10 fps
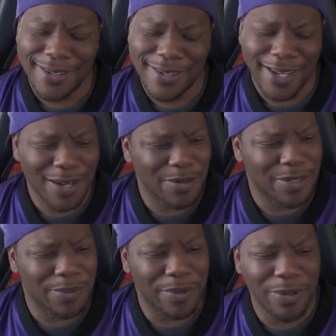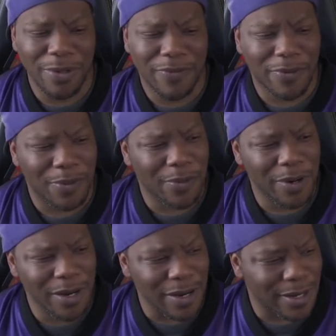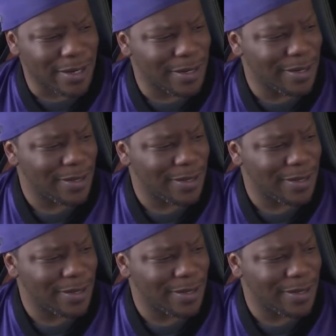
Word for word: That was beautiful work.